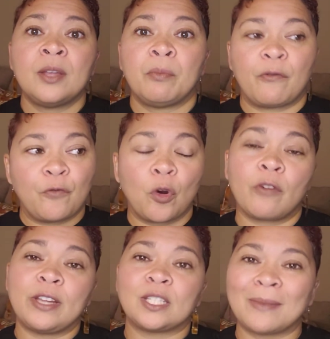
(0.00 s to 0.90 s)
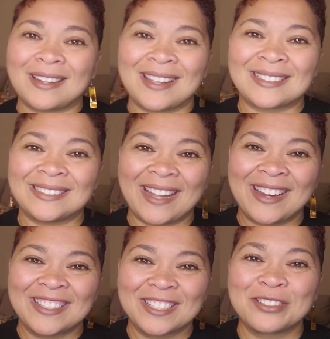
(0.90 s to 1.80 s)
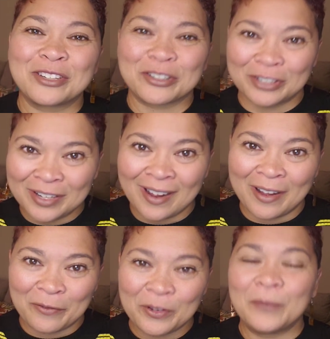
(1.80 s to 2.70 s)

Before reaching my destination, sure enough,